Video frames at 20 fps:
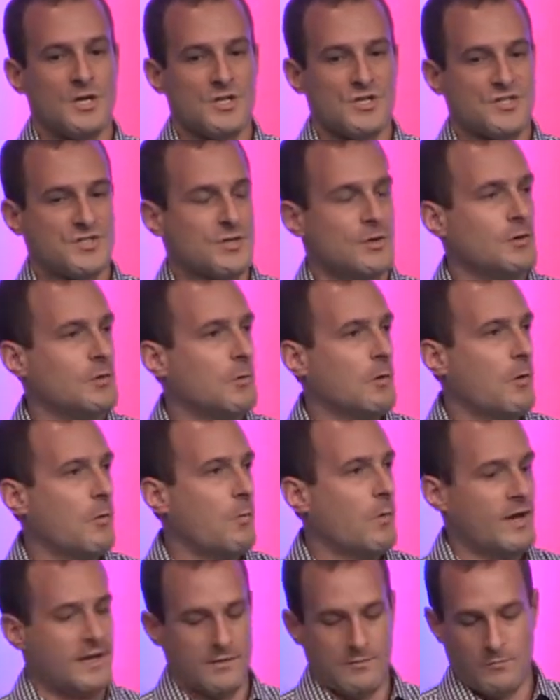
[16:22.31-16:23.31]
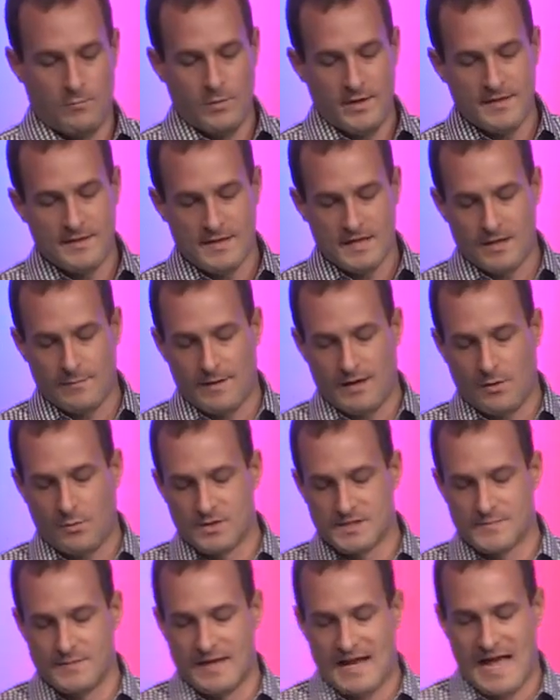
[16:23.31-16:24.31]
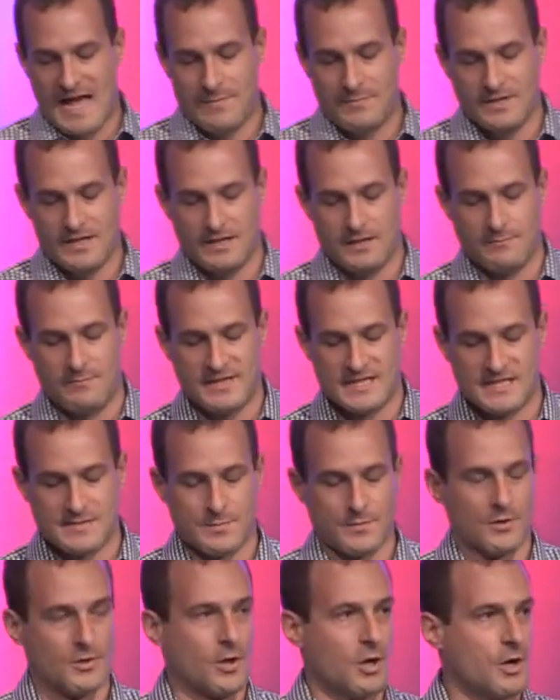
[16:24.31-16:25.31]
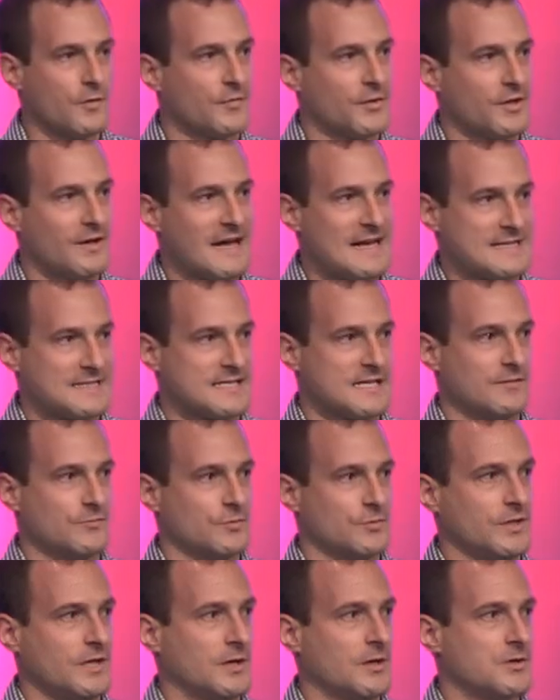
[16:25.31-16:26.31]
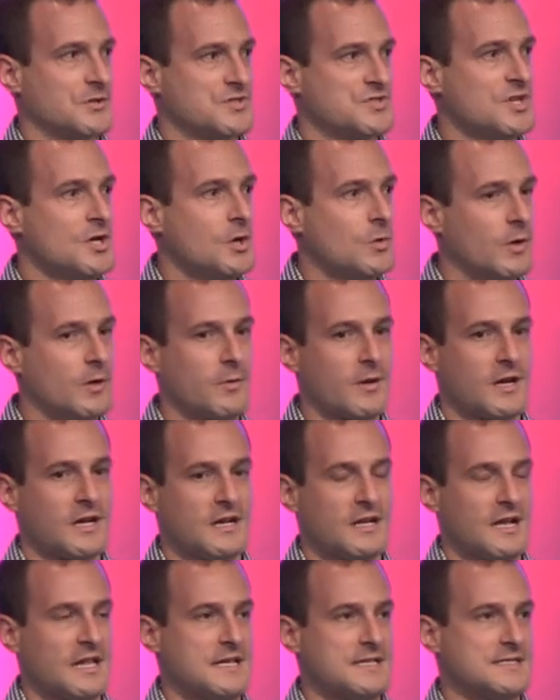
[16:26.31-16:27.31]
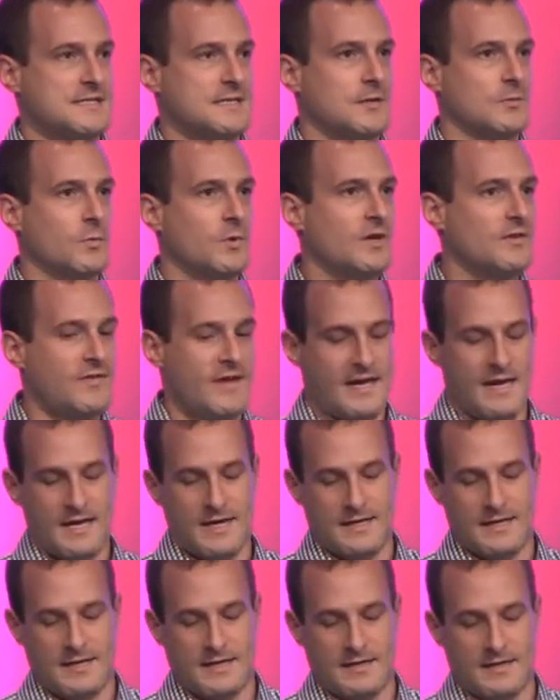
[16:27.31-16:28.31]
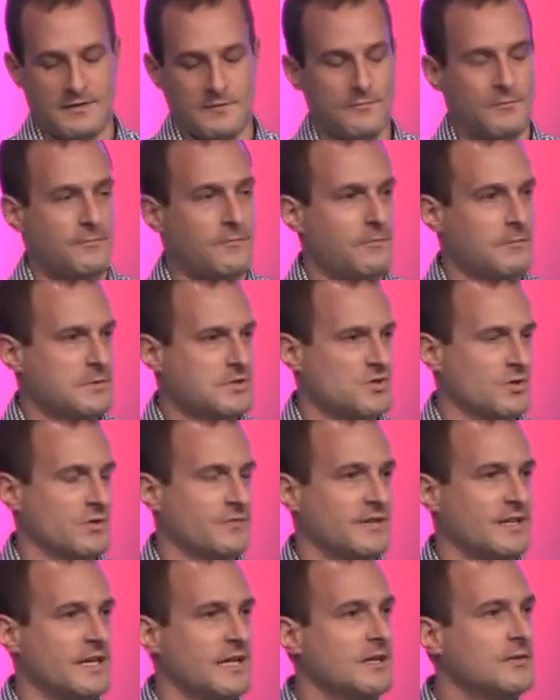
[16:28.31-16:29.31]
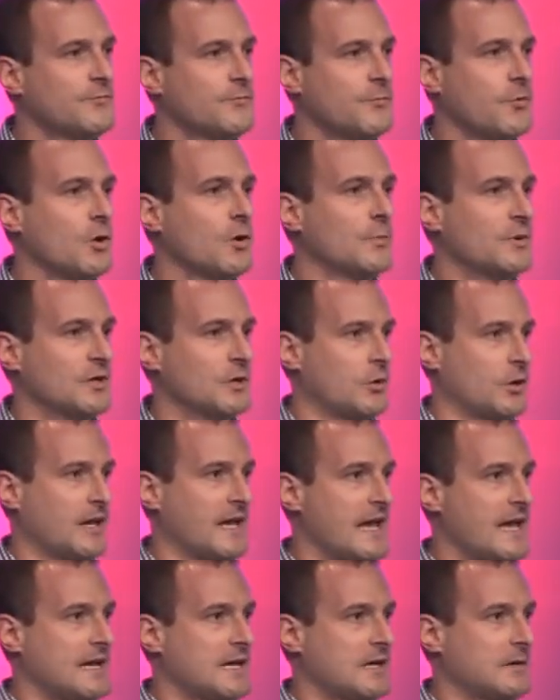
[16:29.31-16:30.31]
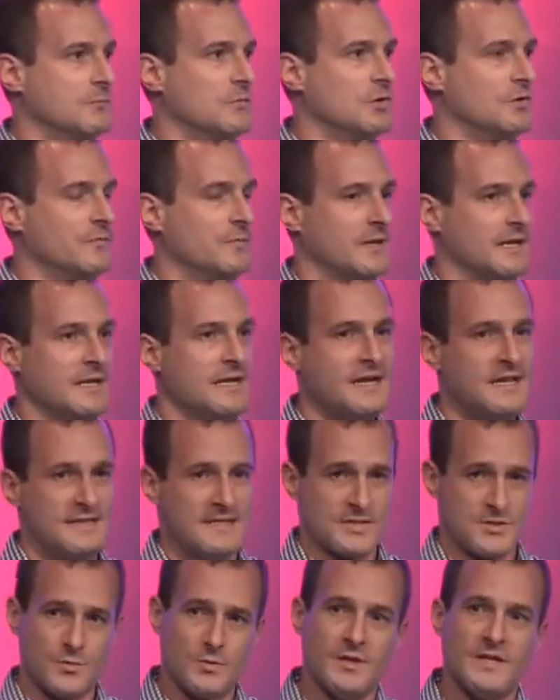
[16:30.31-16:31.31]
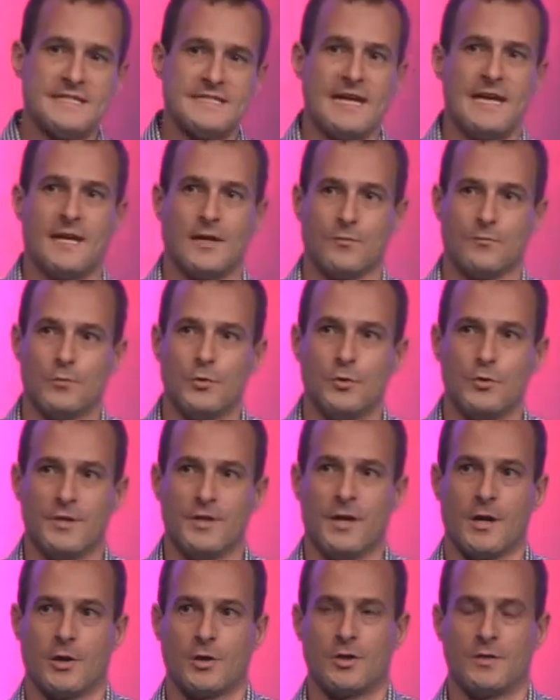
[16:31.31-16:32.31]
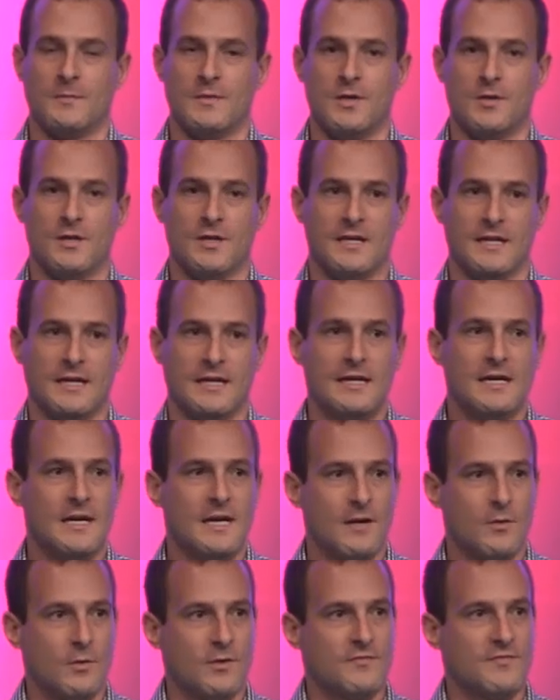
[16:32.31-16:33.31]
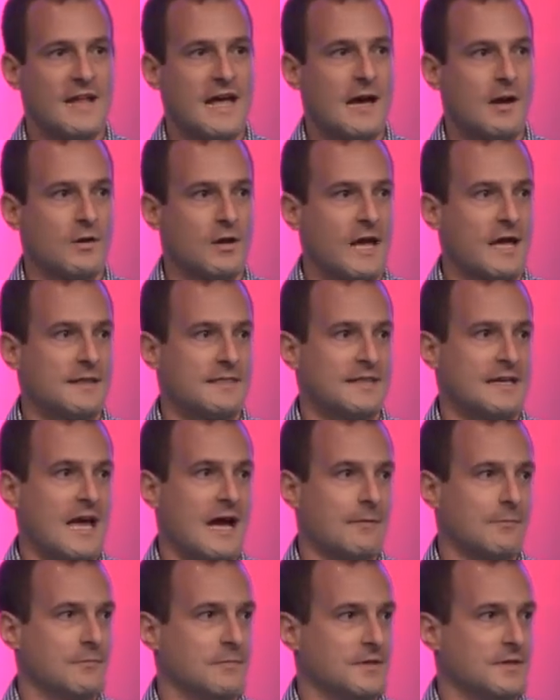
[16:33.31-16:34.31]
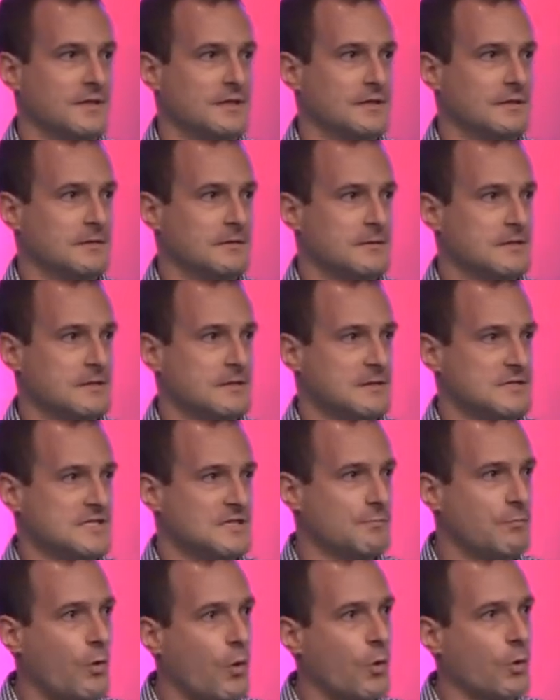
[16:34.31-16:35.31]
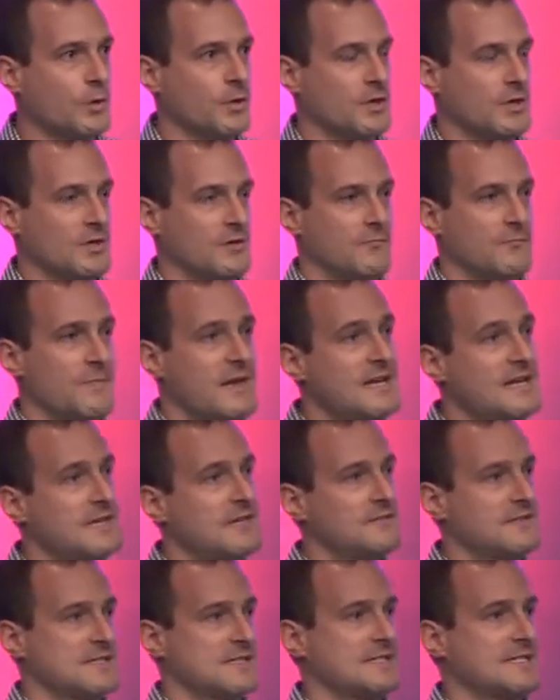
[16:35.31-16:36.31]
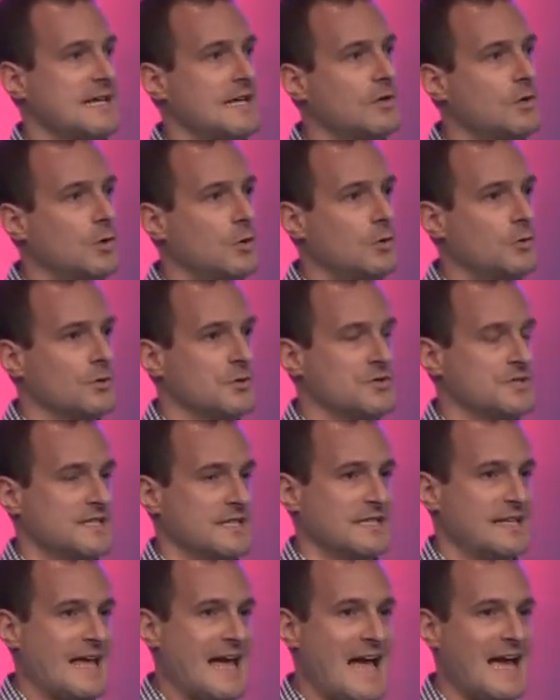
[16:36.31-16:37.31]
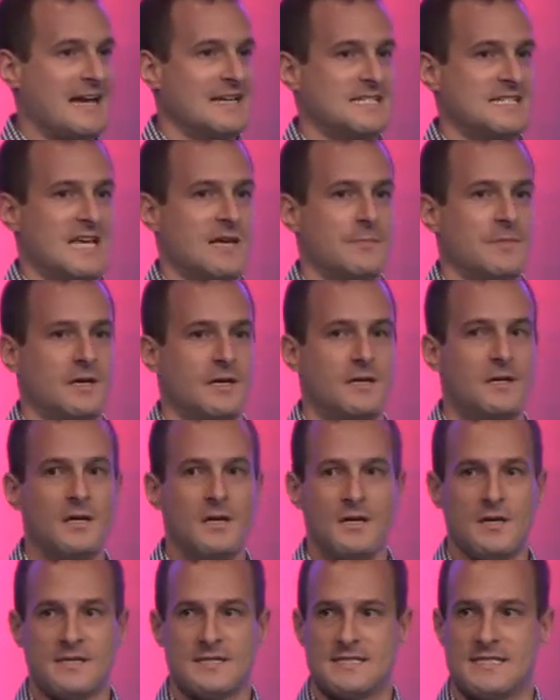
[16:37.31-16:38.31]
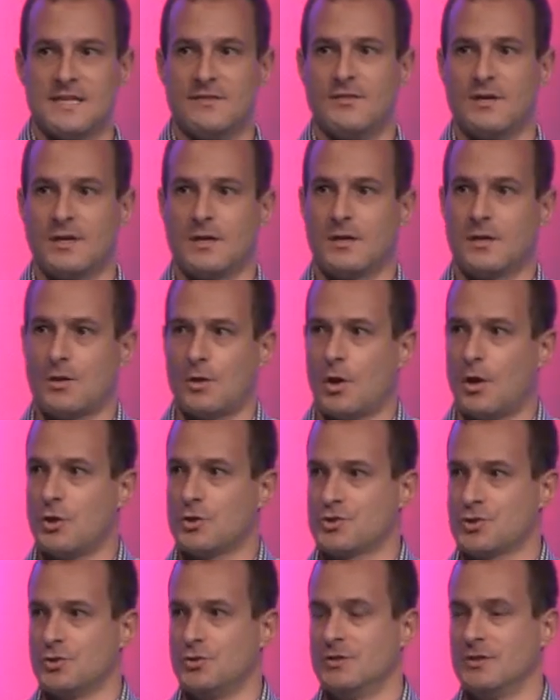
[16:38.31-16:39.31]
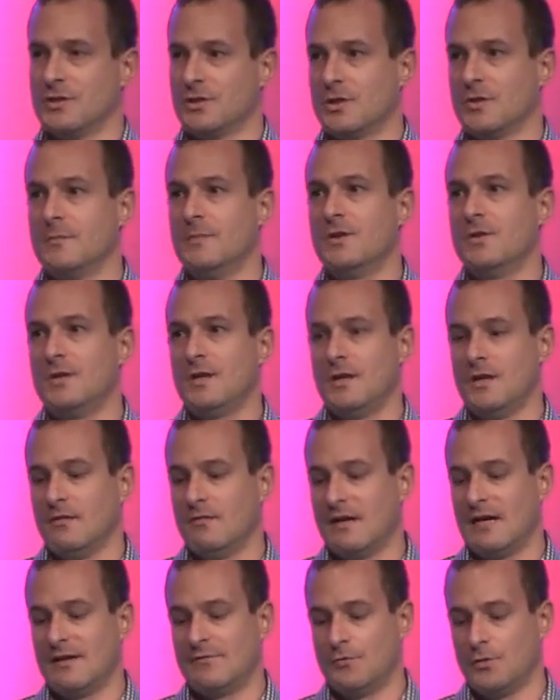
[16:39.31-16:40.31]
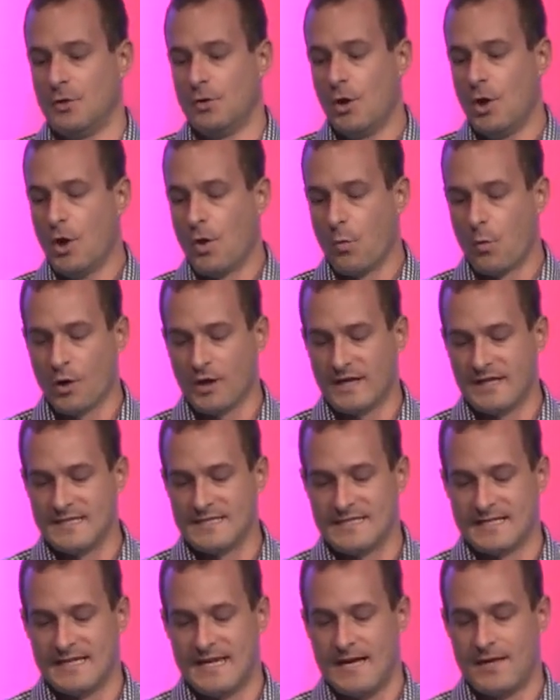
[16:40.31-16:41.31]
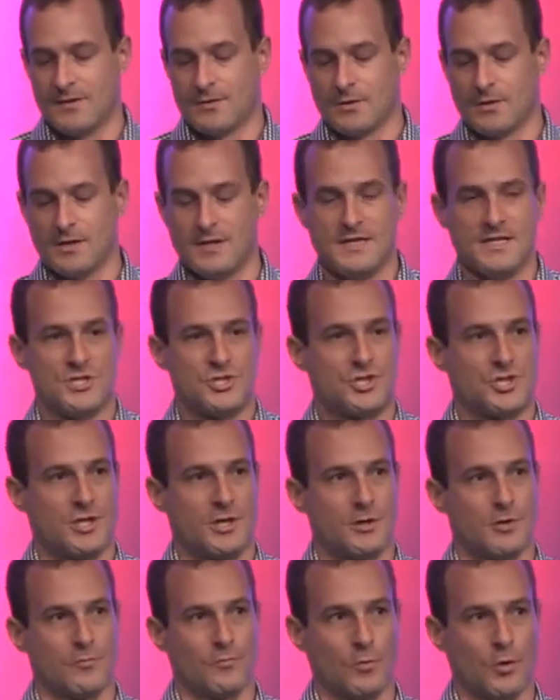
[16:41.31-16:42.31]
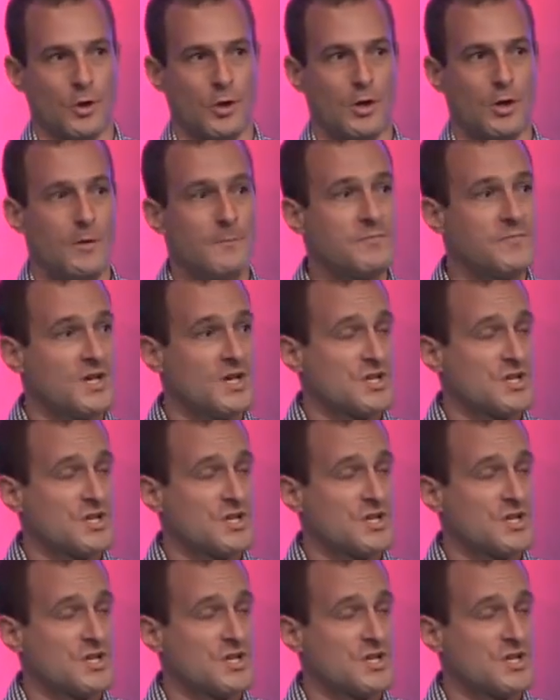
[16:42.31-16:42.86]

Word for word: So when we think about what's been happening in Pittsburgh over the last several years, we recognize that we've had a sort of an informal and organic movement that's really taken root in our community. We've now got the, the support of many of the stakeholders at the academic, civic, cultural, and community level working together in this shared role.